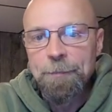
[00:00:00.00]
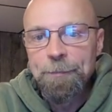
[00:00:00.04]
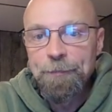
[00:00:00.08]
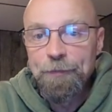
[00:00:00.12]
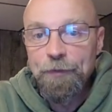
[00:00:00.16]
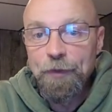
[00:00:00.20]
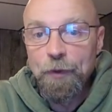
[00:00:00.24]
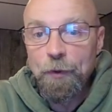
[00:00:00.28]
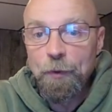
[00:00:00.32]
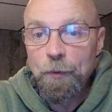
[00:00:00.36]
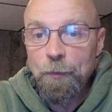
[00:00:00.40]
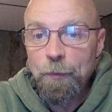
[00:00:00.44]

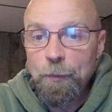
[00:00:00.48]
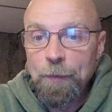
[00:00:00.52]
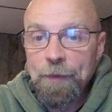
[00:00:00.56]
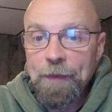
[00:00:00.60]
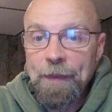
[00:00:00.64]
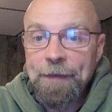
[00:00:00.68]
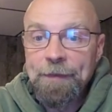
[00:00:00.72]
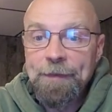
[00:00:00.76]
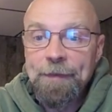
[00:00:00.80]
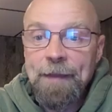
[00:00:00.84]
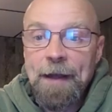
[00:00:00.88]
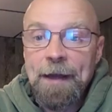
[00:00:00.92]
So when
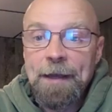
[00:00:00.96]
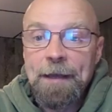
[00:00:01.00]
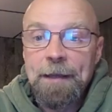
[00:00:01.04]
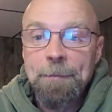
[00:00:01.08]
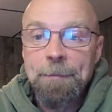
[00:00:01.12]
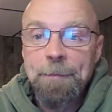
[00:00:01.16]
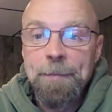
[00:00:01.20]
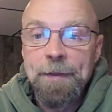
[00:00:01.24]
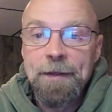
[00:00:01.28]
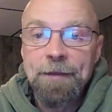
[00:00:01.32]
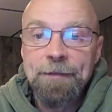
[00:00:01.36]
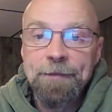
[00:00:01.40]
that 90
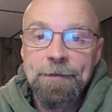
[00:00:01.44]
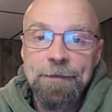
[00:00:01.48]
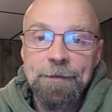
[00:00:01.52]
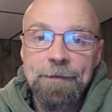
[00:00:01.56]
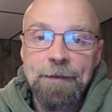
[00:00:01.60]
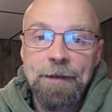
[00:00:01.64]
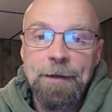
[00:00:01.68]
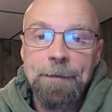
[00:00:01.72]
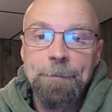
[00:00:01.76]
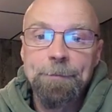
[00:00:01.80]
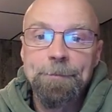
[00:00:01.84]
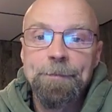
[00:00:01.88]
minutes
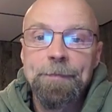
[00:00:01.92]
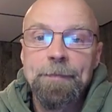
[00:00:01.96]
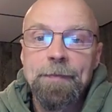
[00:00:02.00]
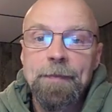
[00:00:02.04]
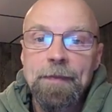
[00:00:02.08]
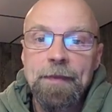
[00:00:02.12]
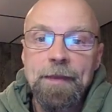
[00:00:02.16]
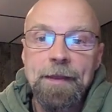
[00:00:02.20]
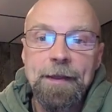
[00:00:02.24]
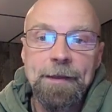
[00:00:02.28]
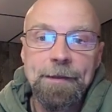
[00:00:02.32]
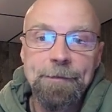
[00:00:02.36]
is up,
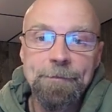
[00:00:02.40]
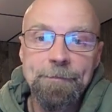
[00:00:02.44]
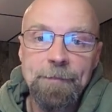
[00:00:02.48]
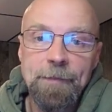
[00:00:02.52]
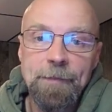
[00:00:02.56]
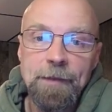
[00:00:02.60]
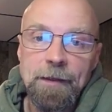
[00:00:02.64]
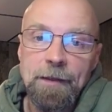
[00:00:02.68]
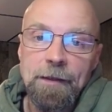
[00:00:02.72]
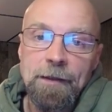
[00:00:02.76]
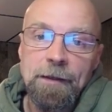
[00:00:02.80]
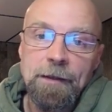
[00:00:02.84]
then
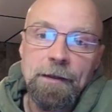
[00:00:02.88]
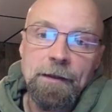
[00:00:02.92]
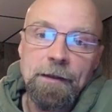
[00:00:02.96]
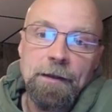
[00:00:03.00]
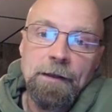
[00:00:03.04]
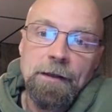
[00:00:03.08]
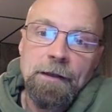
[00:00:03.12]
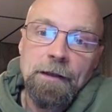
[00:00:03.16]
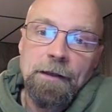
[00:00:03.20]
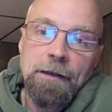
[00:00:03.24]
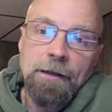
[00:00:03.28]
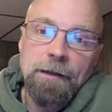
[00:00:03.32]

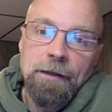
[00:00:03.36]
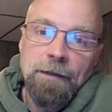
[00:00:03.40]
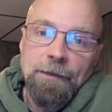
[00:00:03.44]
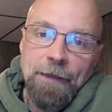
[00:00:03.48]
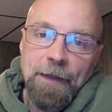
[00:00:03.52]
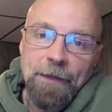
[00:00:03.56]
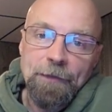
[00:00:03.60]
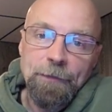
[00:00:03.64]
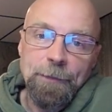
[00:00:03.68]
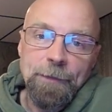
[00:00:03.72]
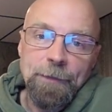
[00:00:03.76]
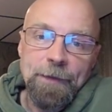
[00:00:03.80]

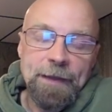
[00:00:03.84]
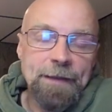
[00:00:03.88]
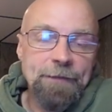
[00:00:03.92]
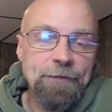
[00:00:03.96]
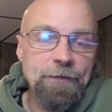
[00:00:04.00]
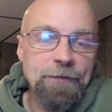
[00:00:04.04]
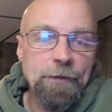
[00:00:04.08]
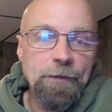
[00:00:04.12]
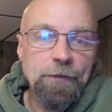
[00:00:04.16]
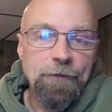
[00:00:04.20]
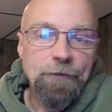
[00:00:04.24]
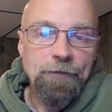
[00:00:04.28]
that's when they
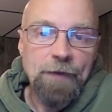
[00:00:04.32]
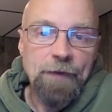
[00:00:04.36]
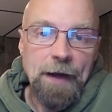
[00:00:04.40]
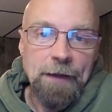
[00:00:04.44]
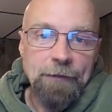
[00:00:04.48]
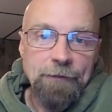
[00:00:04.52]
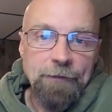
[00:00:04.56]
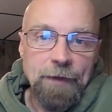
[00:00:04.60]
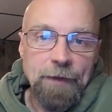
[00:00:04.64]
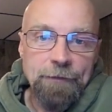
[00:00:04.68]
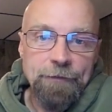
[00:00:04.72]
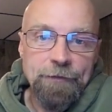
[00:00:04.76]
give you the
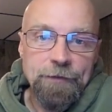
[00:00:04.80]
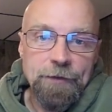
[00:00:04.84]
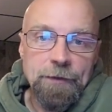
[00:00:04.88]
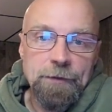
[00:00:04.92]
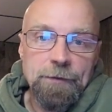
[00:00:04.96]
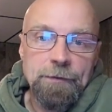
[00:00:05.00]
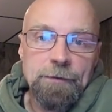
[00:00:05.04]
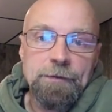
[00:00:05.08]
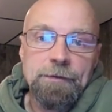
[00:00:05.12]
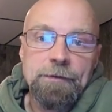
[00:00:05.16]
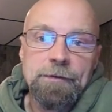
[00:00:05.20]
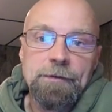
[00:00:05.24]

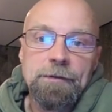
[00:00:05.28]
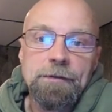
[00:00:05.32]
5FU.